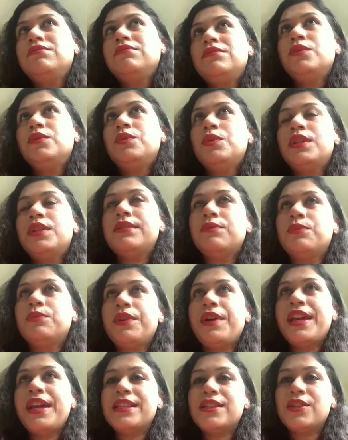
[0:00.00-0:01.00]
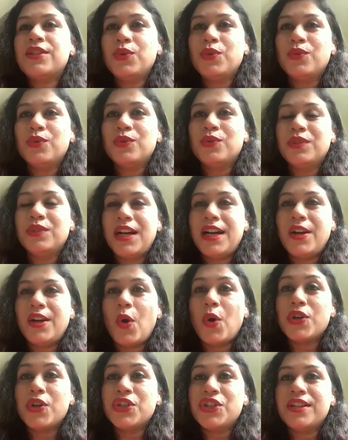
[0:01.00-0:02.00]
ways to
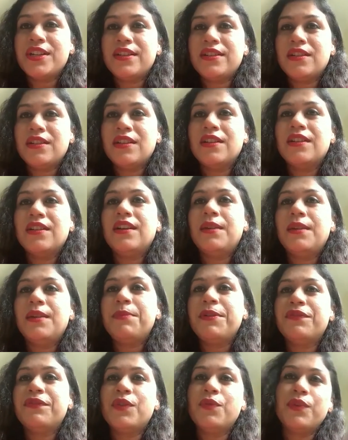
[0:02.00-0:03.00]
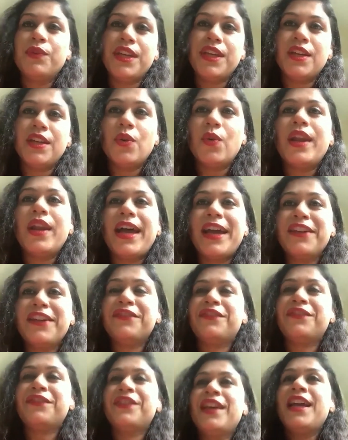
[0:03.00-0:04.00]
launch it before we go
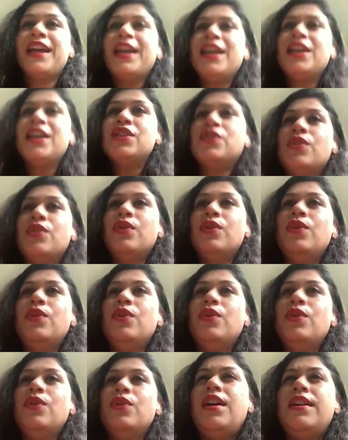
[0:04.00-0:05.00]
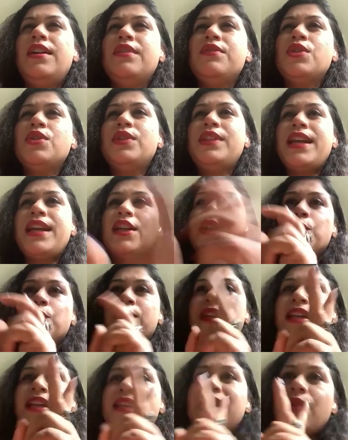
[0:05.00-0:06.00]
live. So there are
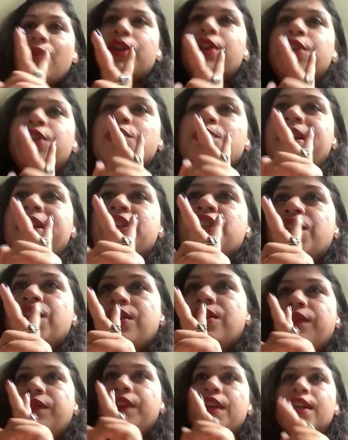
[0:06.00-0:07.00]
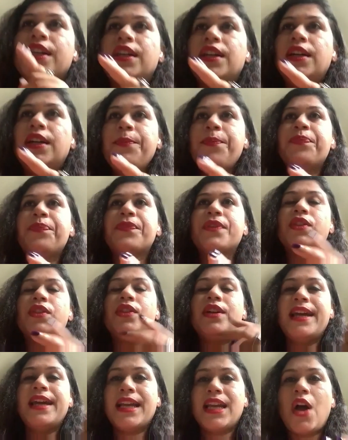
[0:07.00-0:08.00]
two things I wanted to mention over here.
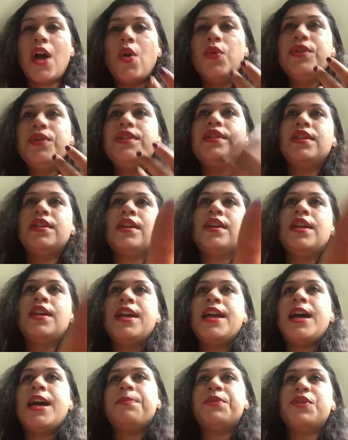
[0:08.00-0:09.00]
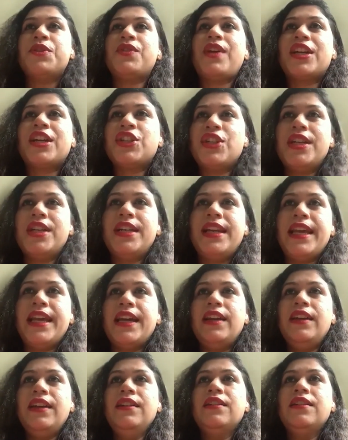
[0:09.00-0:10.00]
The account abstraction
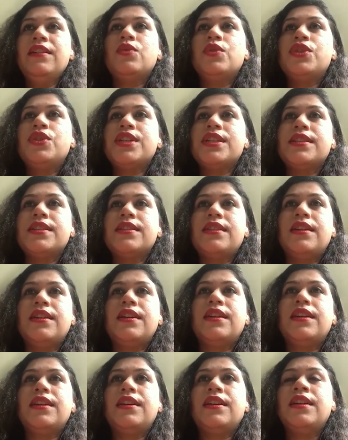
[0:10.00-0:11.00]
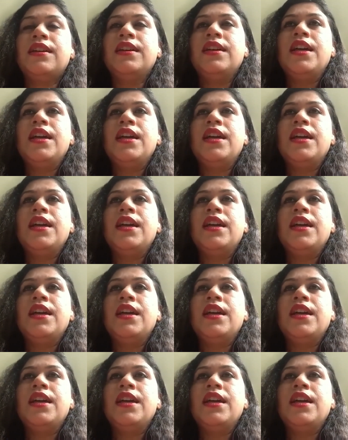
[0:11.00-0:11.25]
layer, which is the